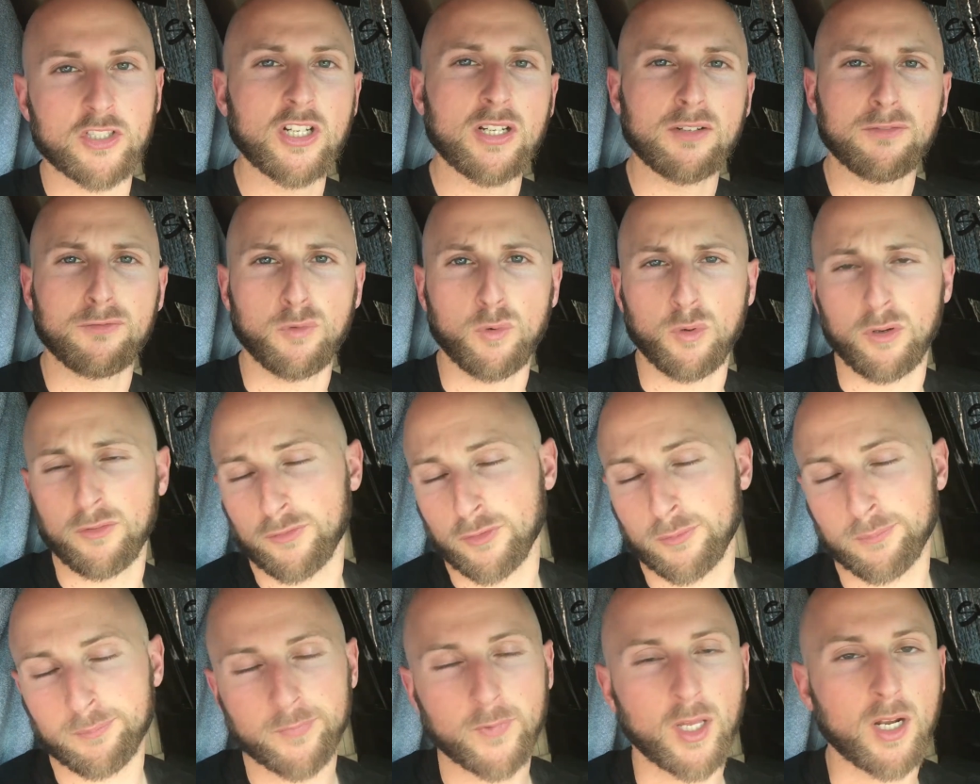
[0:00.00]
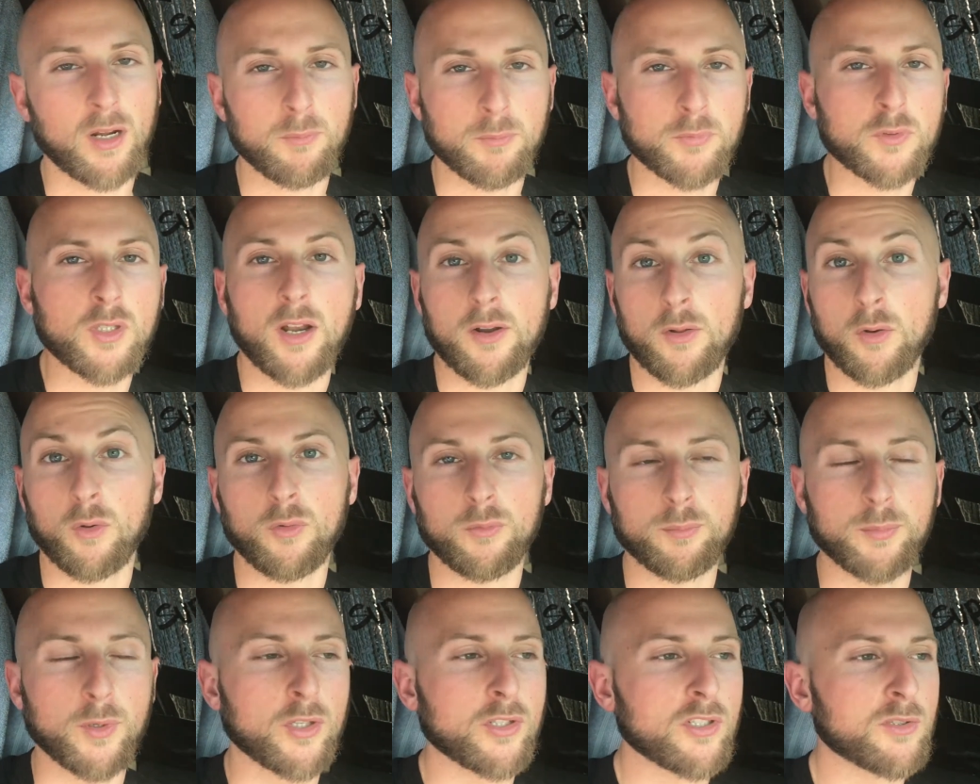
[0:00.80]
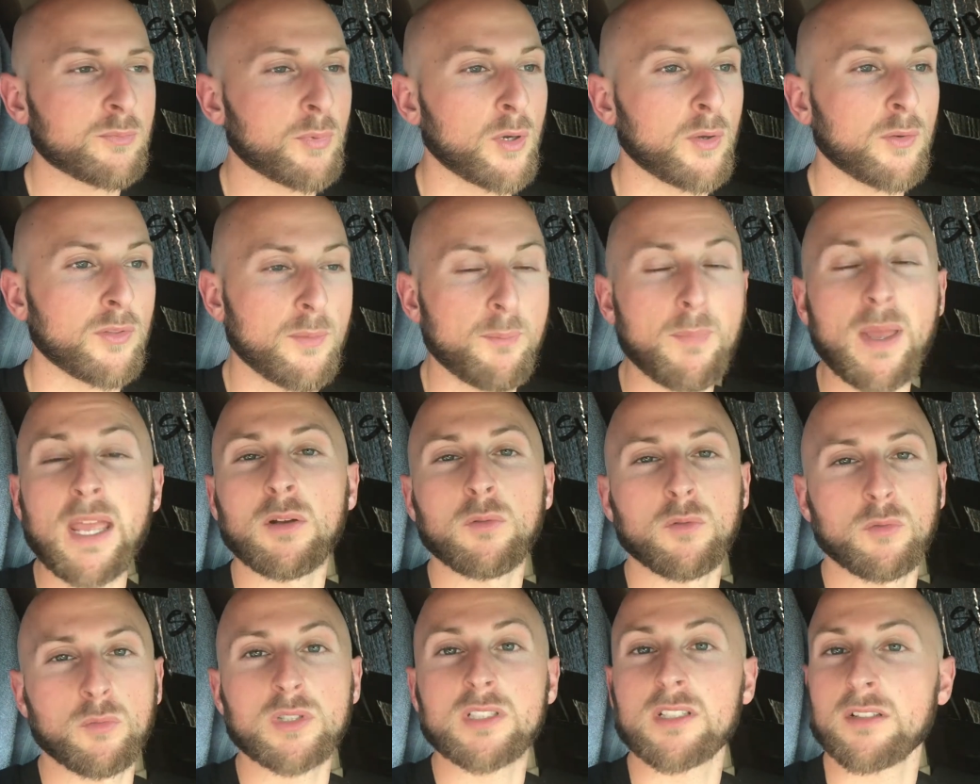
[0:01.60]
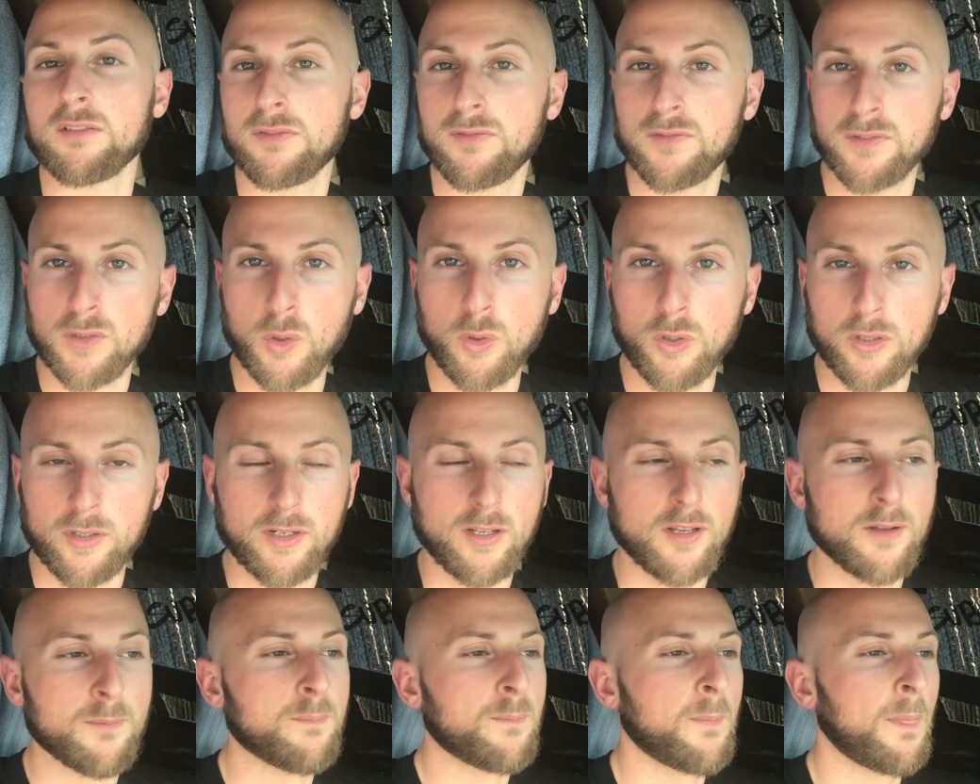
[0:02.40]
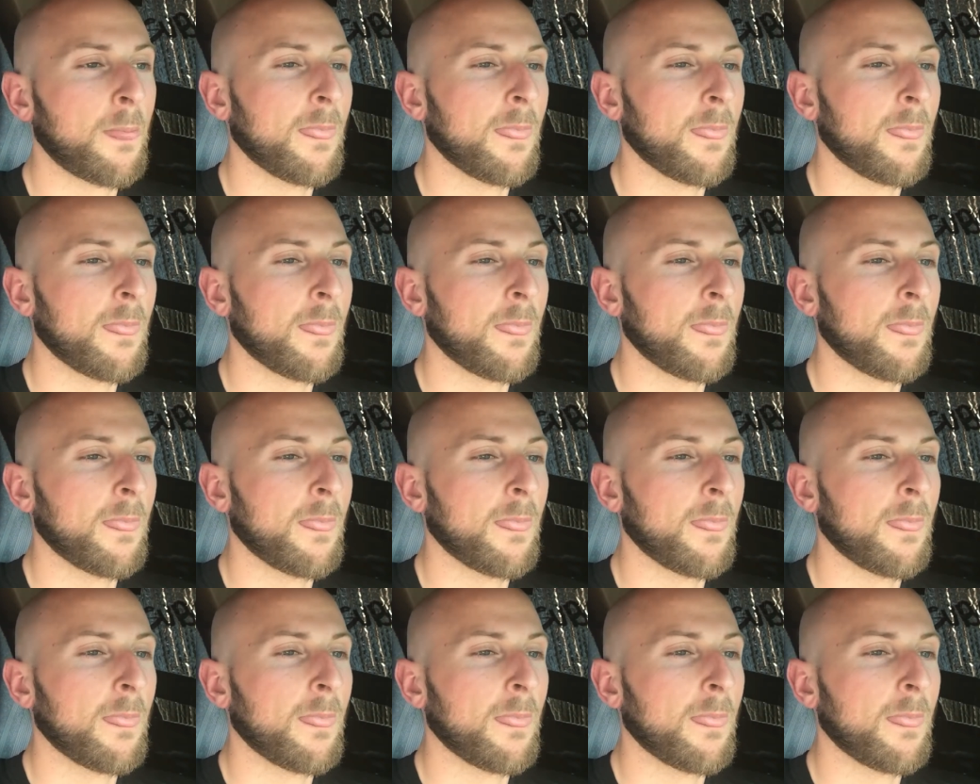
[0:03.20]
She had four of them, not a whole bunch, but the main one was in Florida.